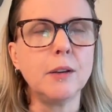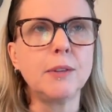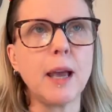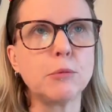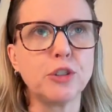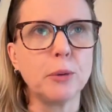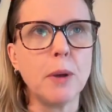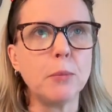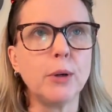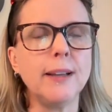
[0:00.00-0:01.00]
capturing
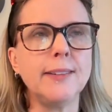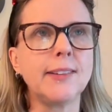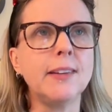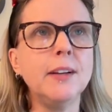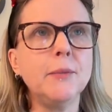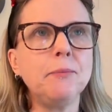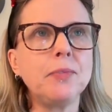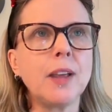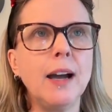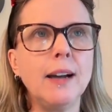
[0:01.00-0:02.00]
memories
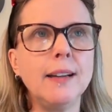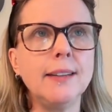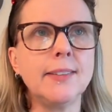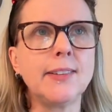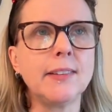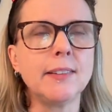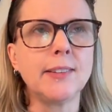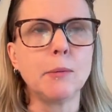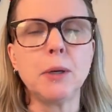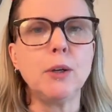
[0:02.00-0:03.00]
is
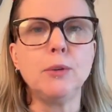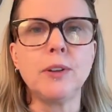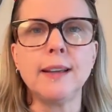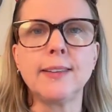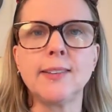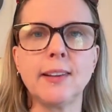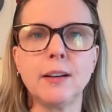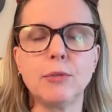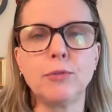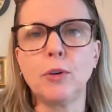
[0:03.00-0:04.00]
somebody who takes
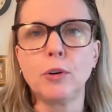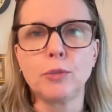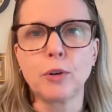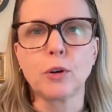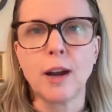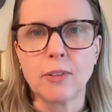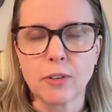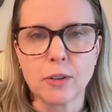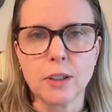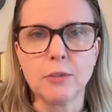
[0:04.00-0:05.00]
photographs
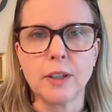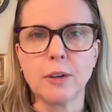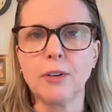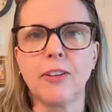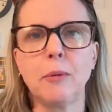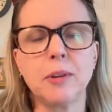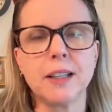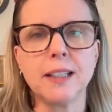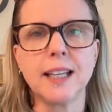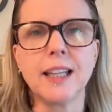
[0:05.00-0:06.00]
for a living or
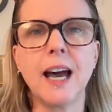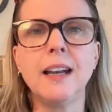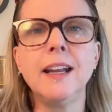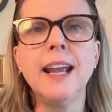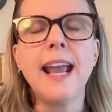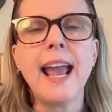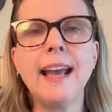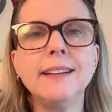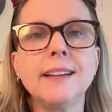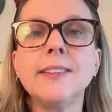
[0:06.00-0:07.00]
something like that.
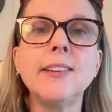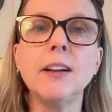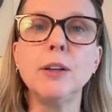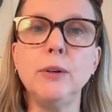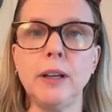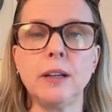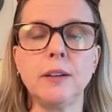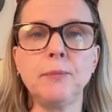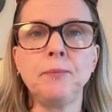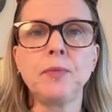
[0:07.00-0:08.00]
And it's not
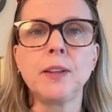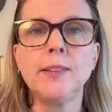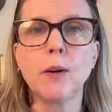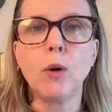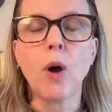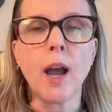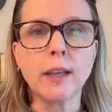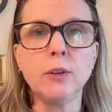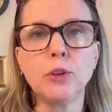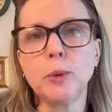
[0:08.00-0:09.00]
unique. So I
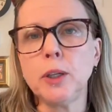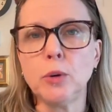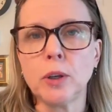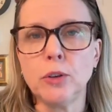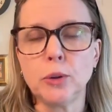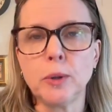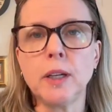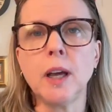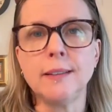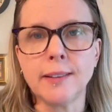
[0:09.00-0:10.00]
can do it, you can do
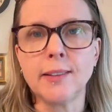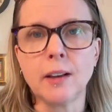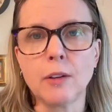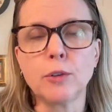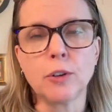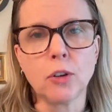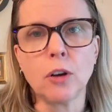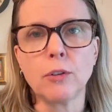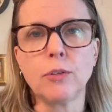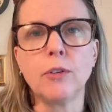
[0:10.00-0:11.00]
it, a dozen other
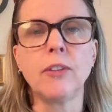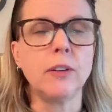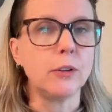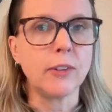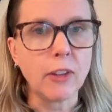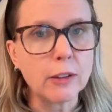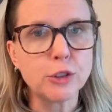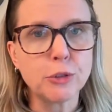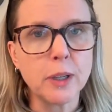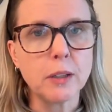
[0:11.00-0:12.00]
photographers in your
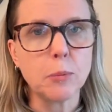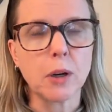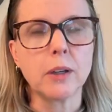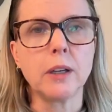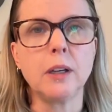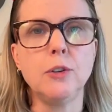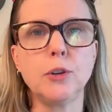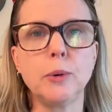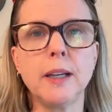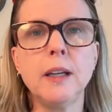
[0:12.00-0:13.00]
saturated market can
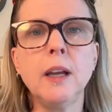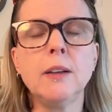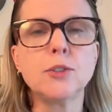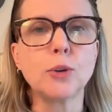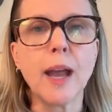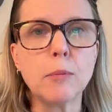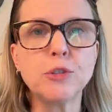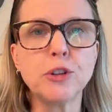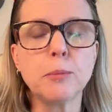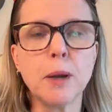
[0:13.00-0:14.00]
do it. So
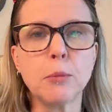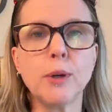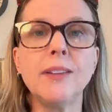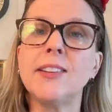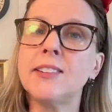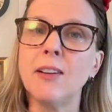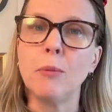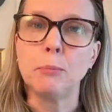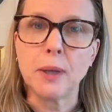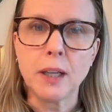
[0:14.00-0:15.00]
capturing memories is
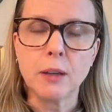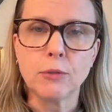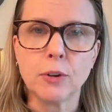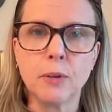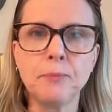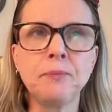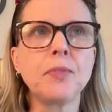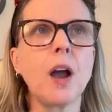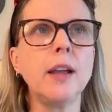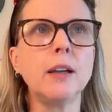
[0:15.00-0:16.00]
not meaningful.
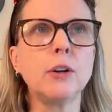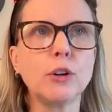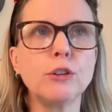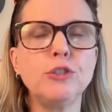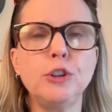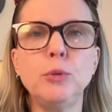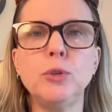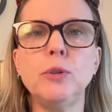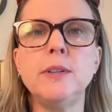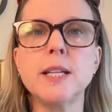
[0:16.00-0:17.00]
I encourage you
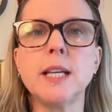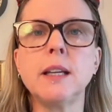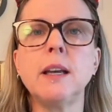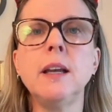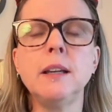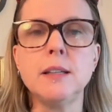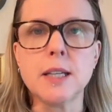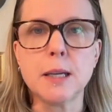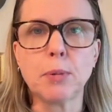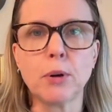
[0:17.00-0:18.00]
to dig
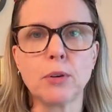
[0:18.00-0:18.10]
deeper